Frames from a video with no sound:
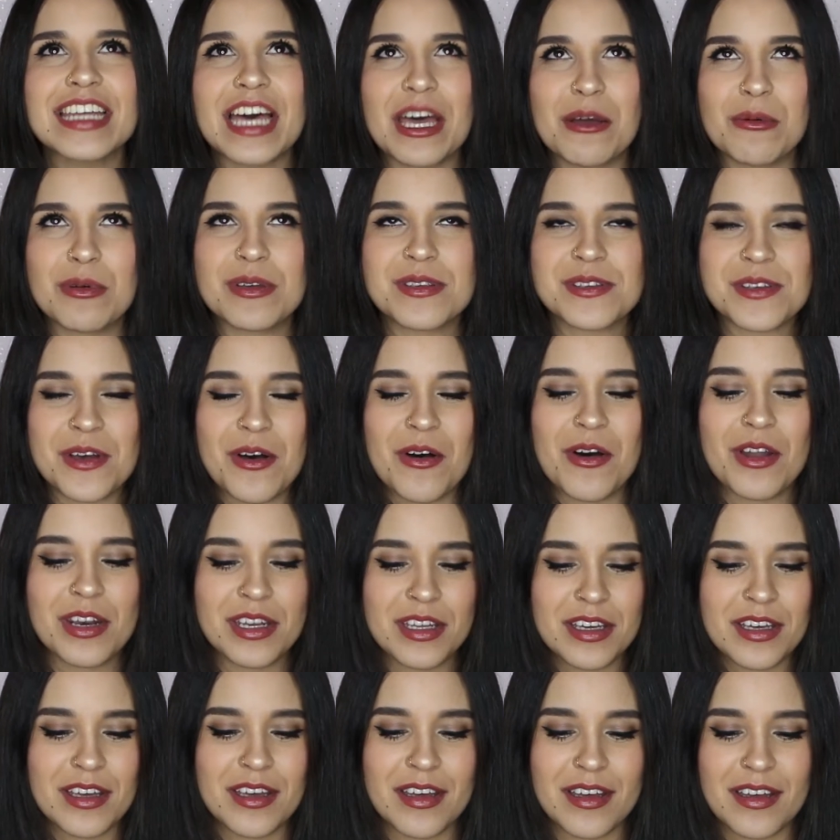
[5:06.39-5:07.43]
I was on
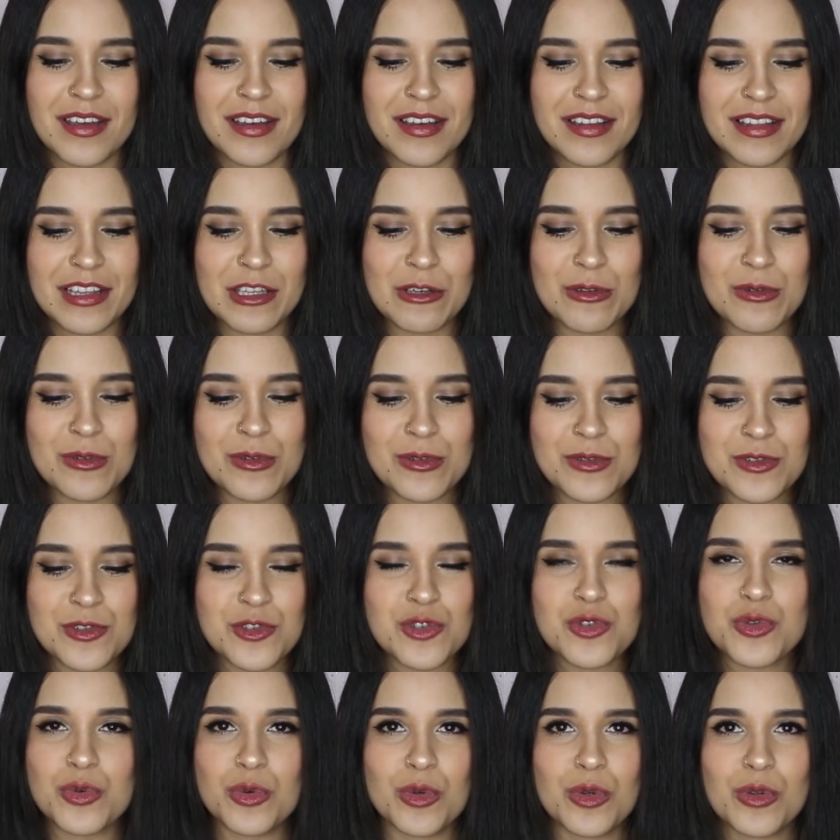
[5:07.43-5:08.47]
a little
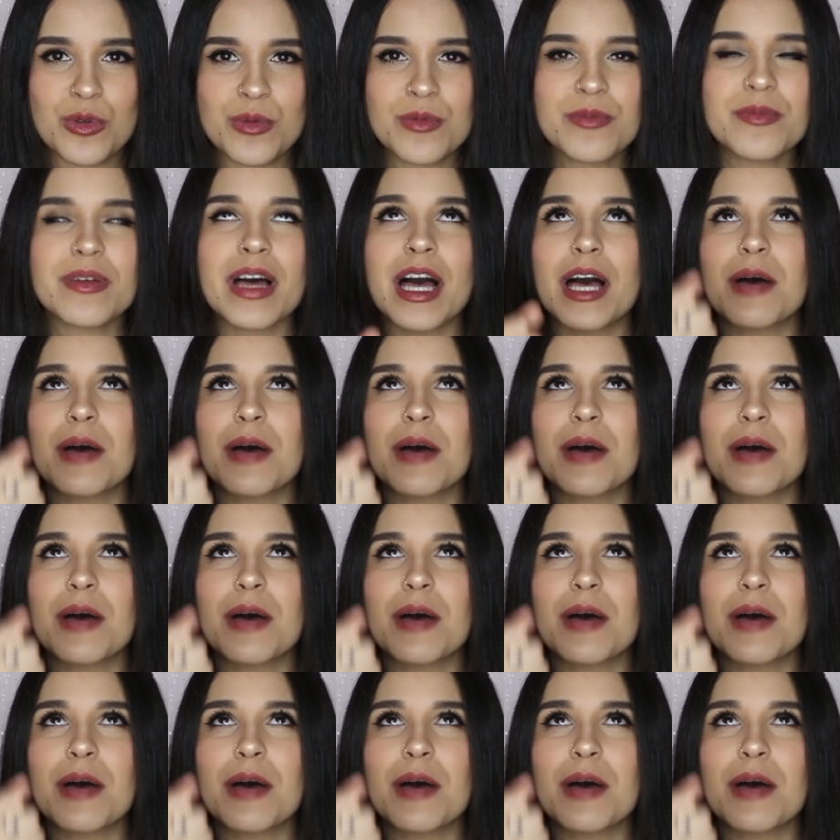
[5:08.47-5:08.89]
stool